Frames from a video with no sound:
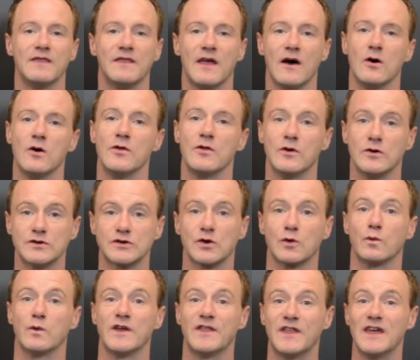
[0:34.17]
th those
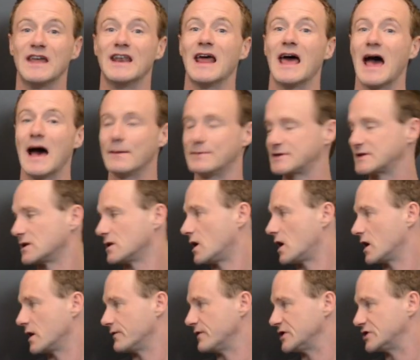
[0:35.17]
are within
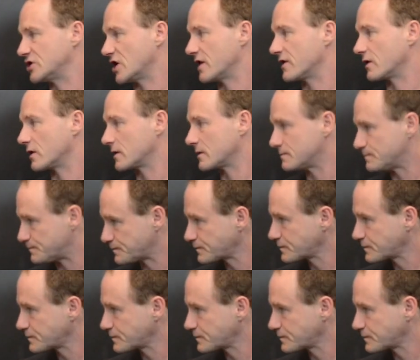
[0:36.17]
epsilon of each other.